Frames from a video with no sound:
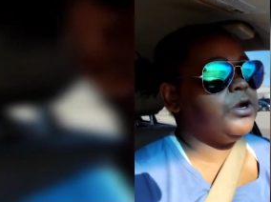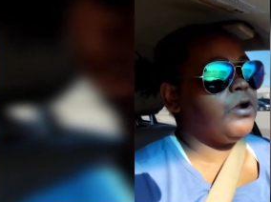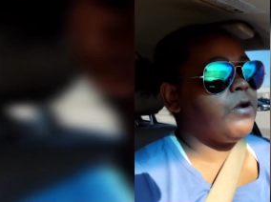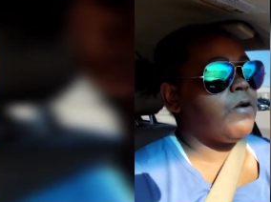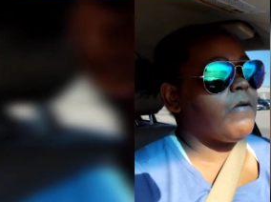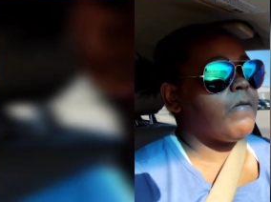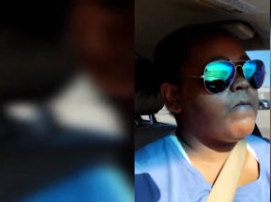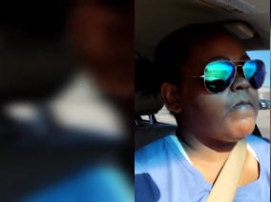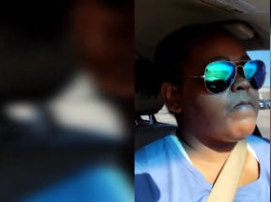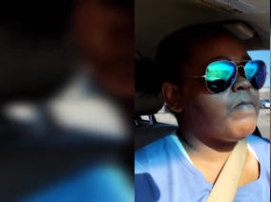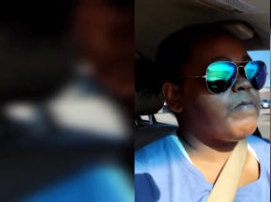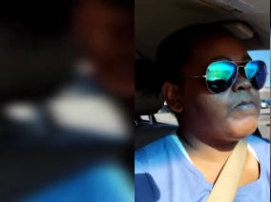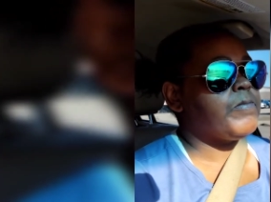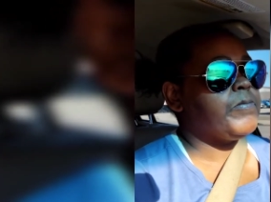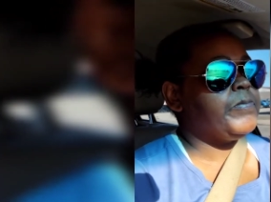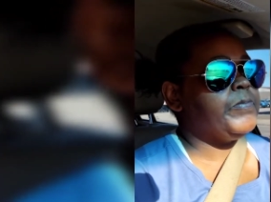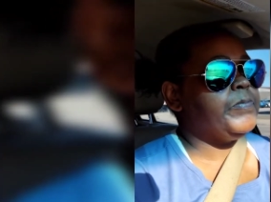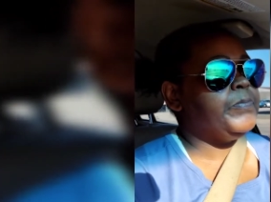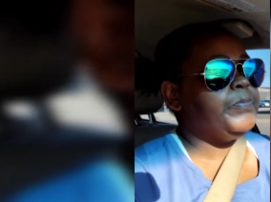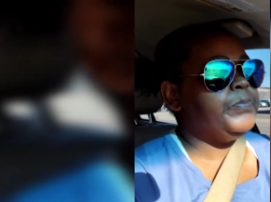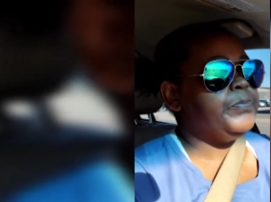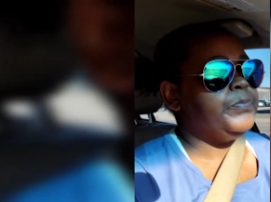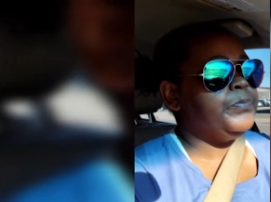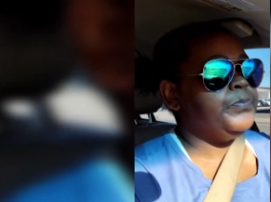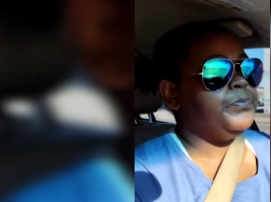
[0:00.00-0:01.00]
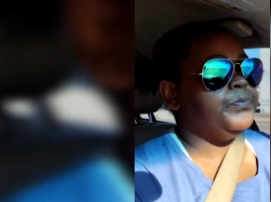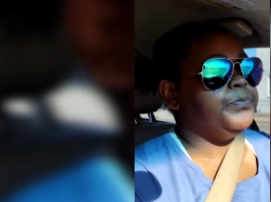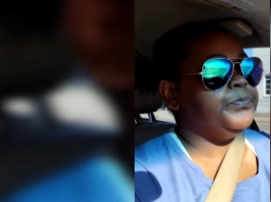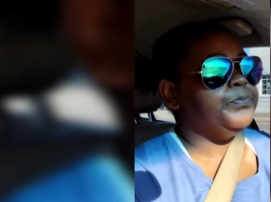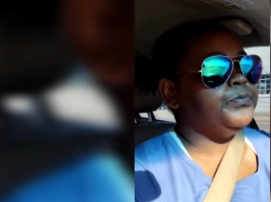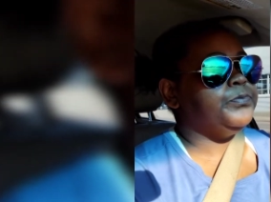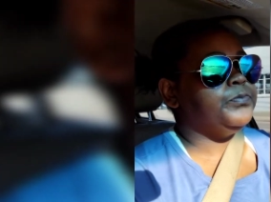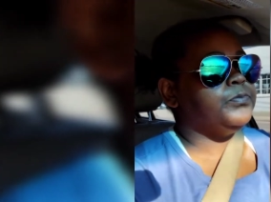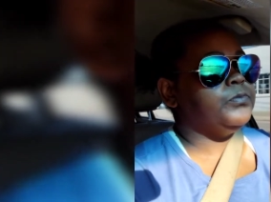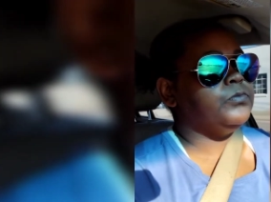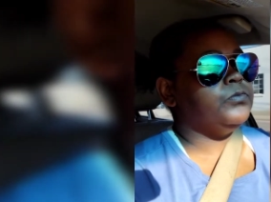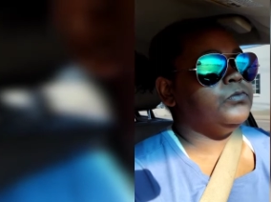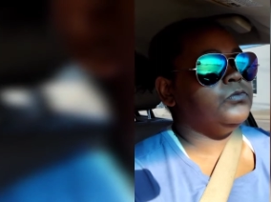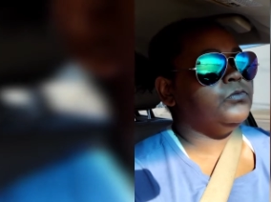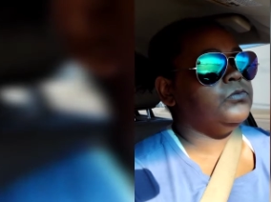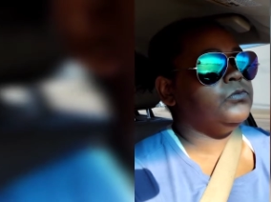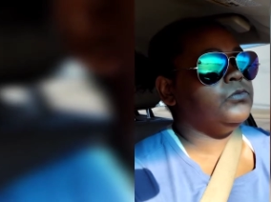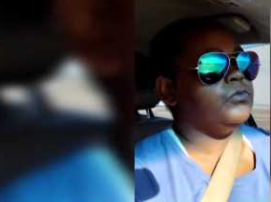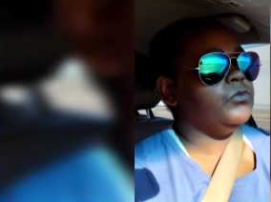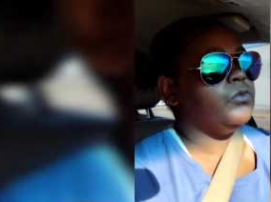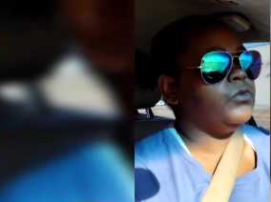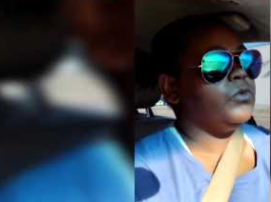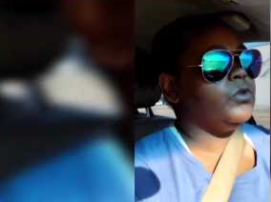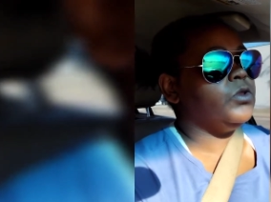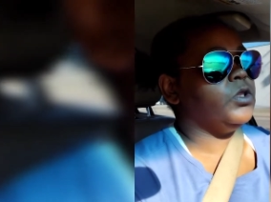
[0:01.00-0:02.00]

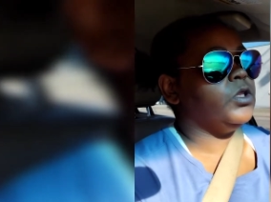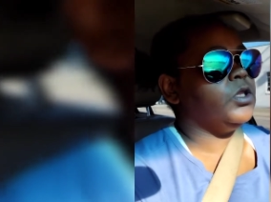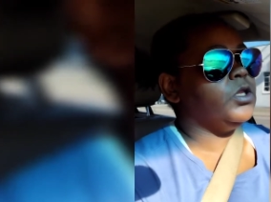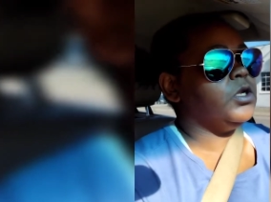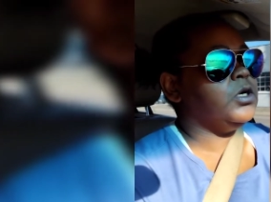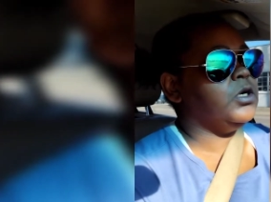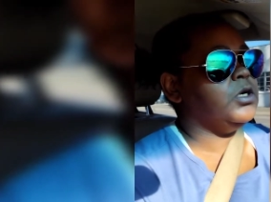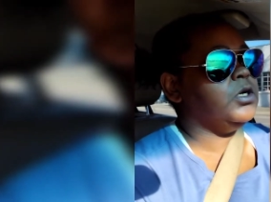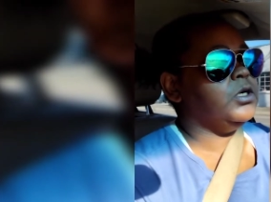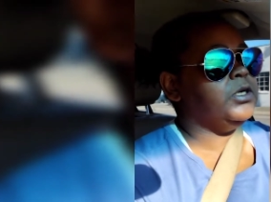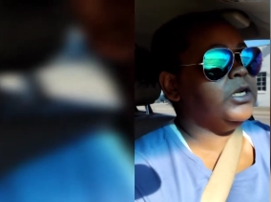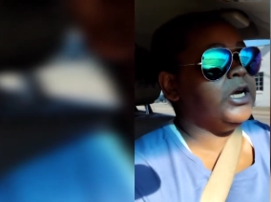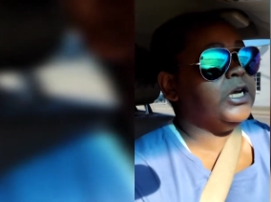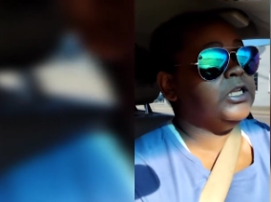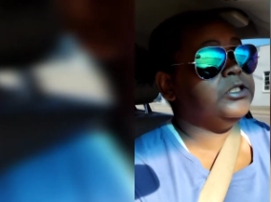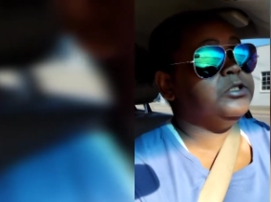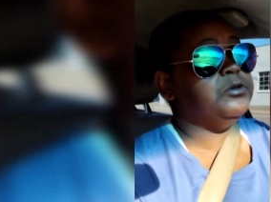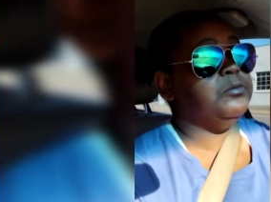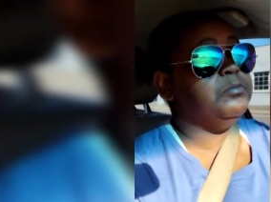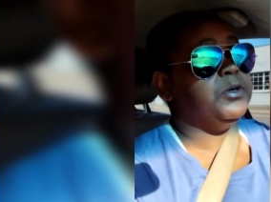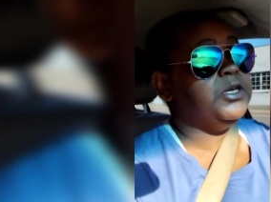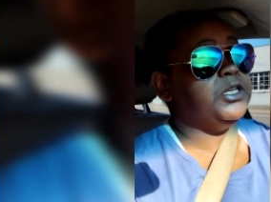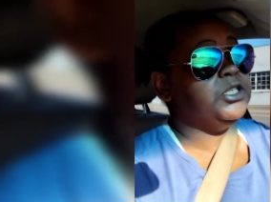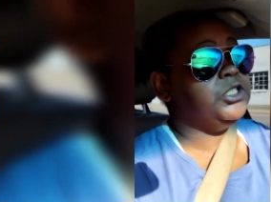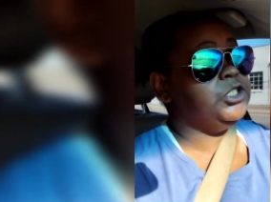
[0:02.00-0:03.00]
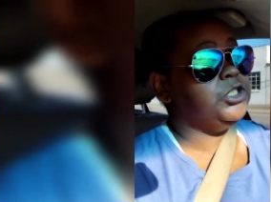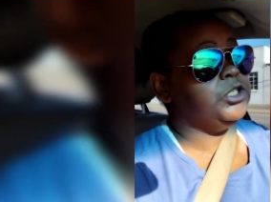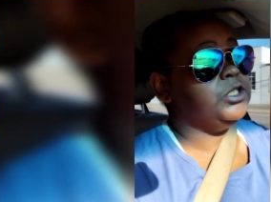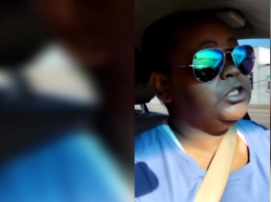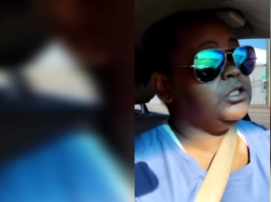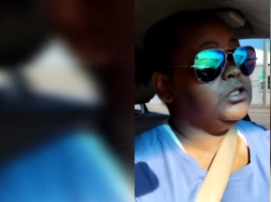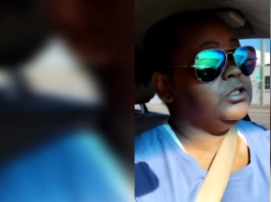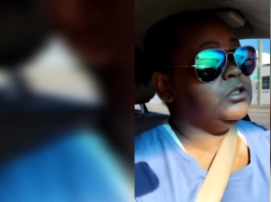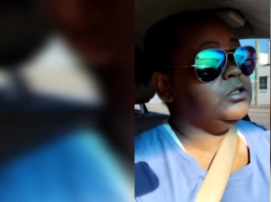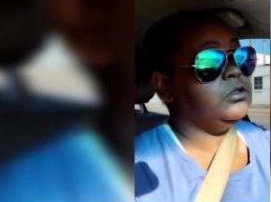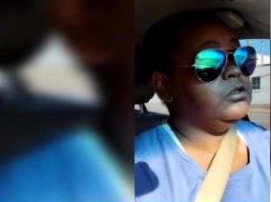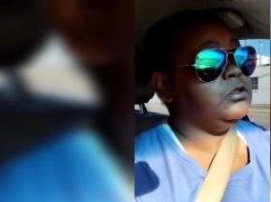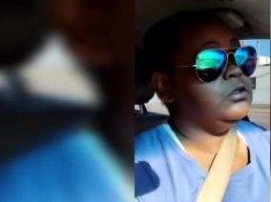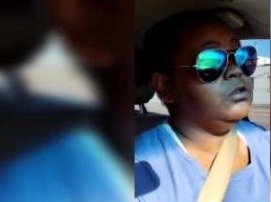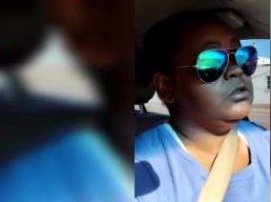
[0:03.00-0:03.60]
and not to mention